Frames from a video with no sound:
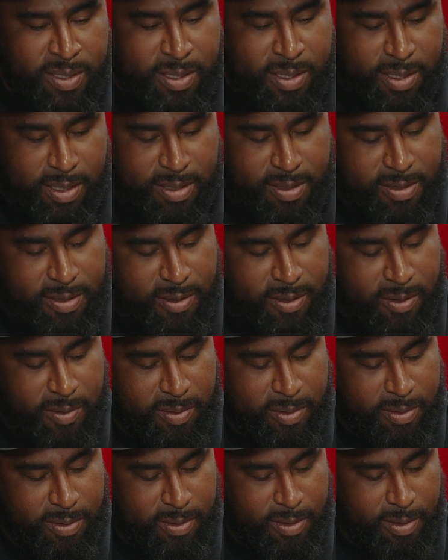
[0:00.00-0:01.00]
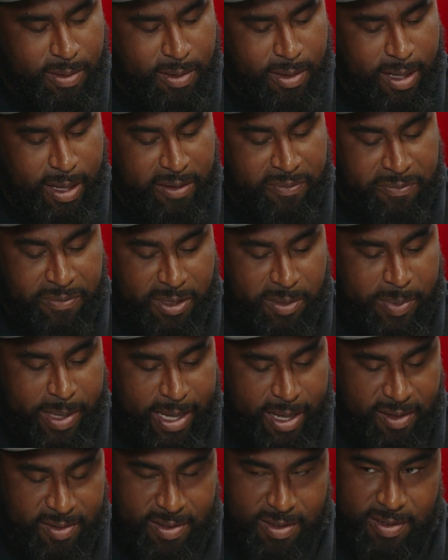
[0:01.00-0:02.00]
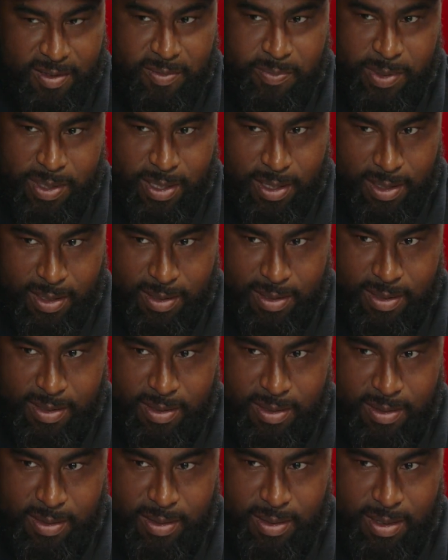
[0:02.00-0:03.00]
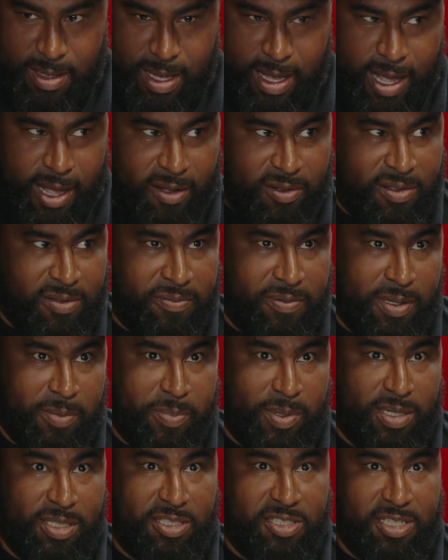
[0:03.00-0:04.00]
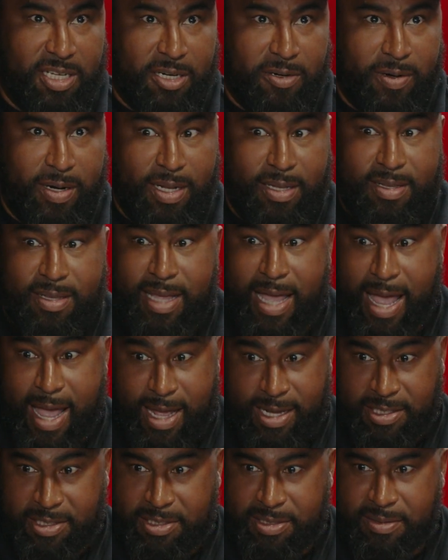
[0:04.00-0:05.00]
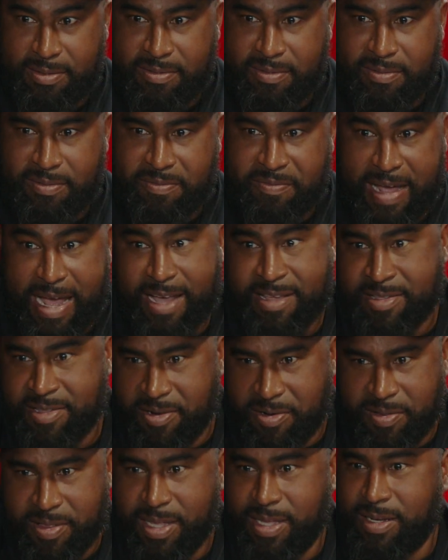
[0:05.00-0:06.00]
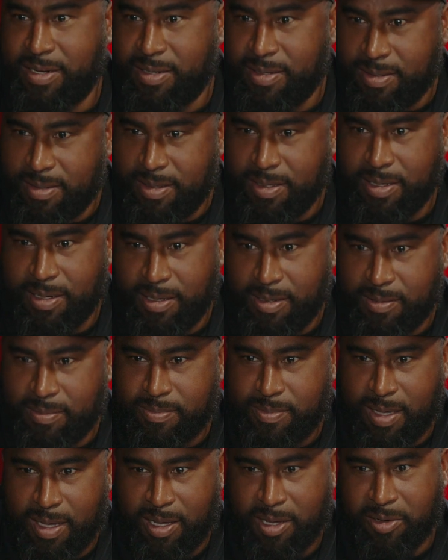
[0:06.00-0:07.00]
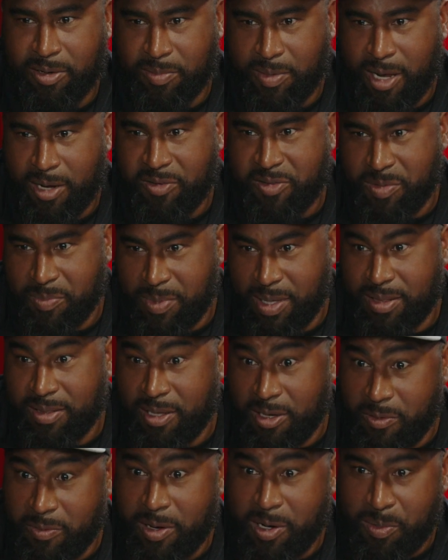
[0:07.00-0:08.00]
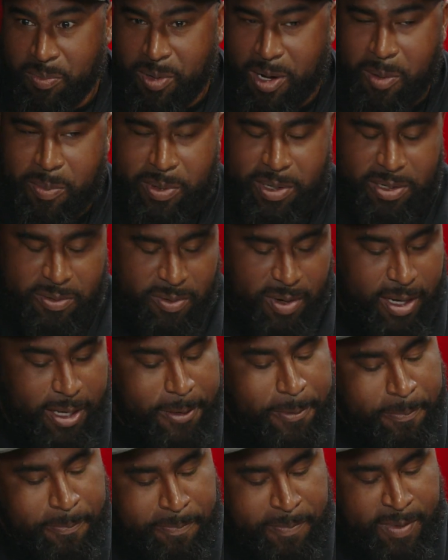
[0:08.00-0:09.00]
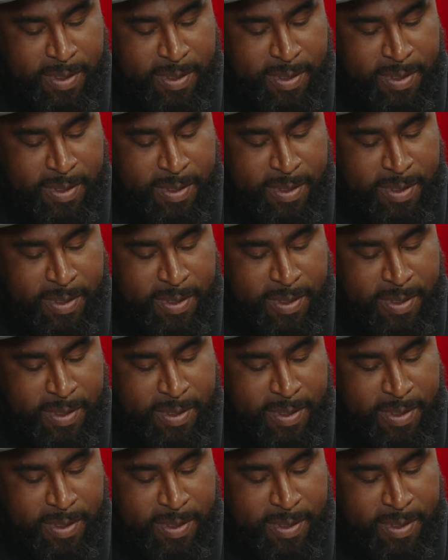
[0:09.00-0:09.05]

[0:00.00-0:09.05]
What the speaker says: And so I flip houses because the house flipping generates cash faster than, you know, $100 a month on a rental property, right?